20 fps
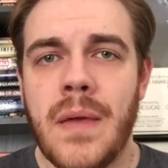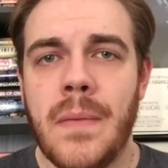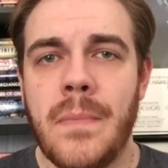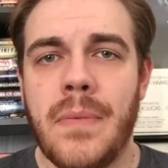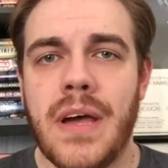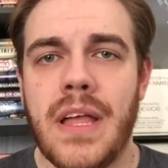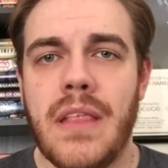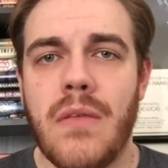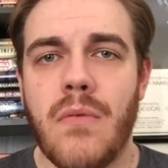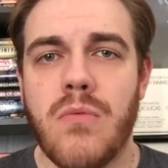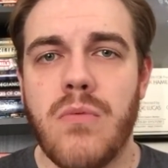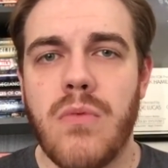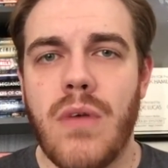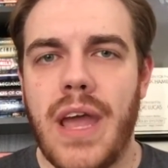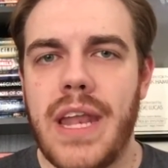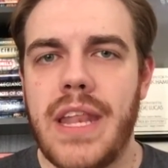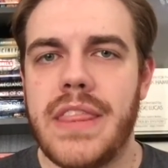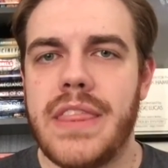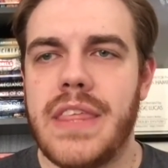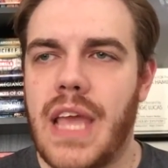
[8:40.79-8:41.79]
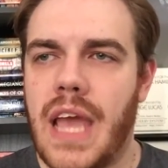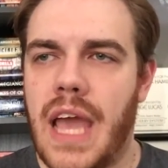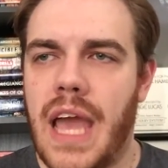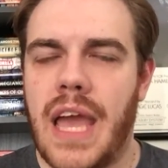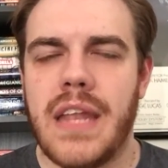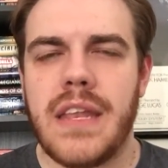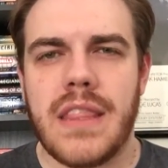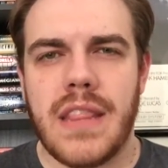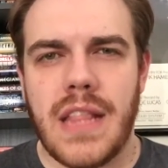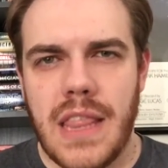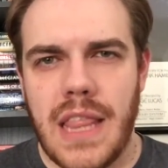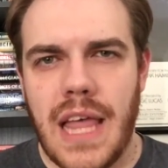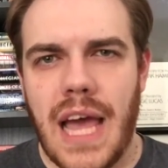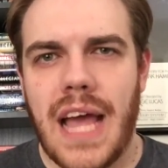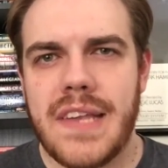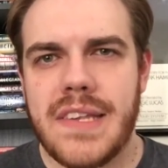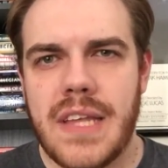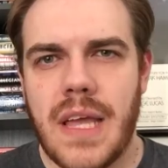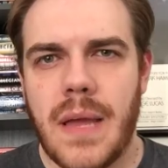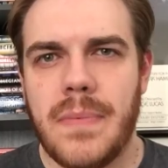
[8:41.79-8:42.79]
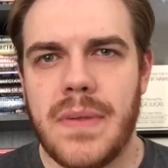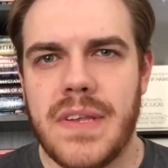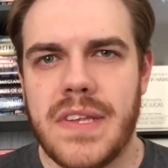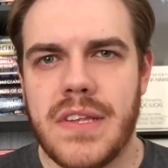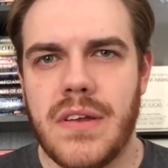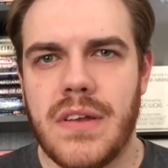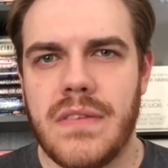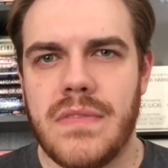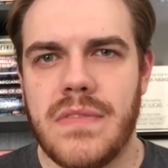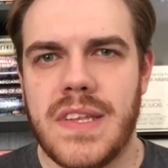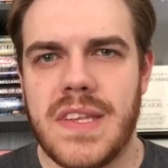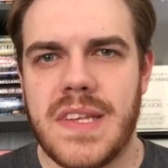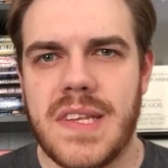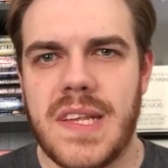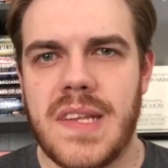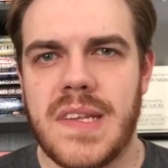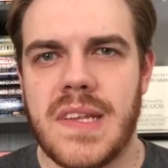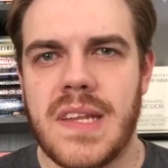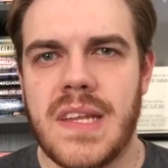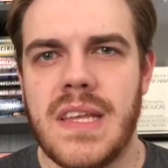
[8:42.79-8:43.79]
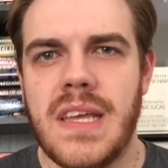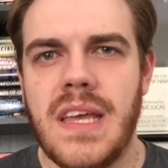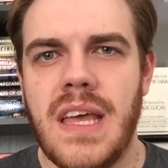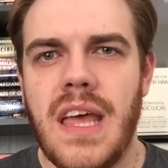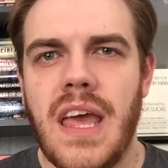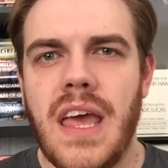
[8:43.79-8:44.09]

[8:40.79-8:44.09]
but right at the end, in the last episode of the season,